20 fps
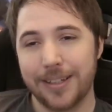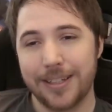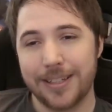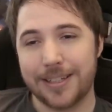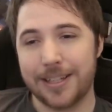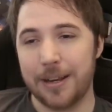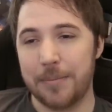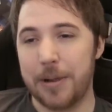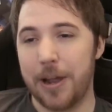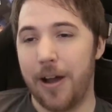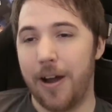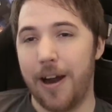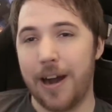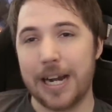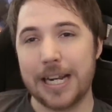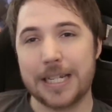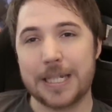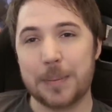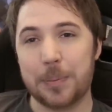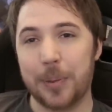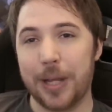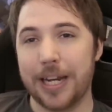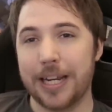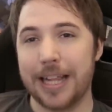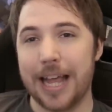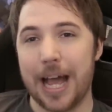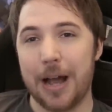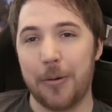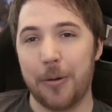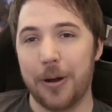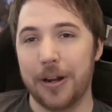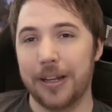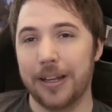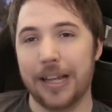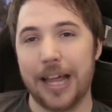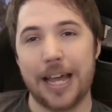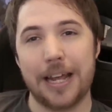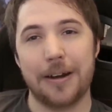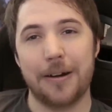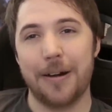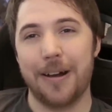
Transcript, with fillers: it's going to be hard explaining that one later